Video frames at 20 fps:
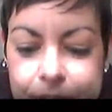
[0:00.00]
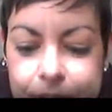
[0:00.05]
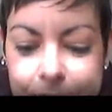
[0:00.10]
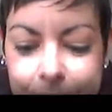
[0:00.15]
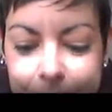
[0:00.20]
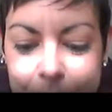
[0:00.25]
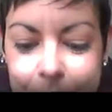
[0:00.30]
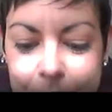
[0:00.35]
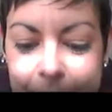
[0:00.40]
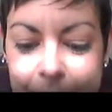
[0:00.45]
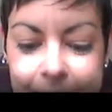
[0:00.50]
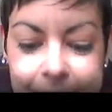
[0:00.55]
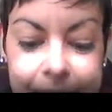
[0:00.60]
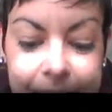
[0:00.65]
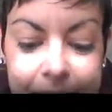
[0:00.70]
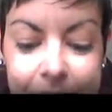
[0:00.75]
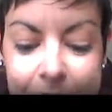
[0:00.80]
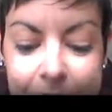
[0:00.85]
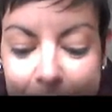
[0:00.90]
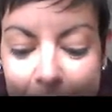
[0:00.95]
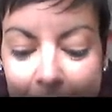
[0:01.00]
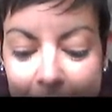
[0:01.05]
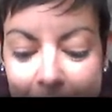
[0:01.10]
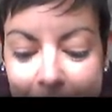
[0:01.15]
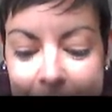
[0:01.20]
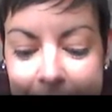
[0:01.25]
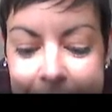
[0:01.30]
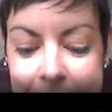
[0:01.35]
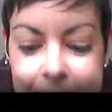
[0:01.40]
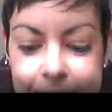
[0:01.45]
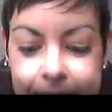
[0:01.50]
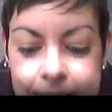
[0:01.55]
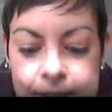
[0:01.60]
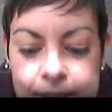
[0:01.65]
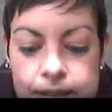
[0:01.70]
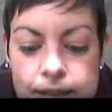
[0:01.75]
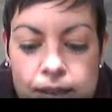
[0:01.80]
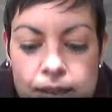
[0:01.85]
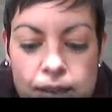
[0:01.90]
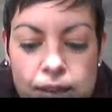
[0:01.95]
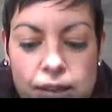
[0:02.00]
school in the English department and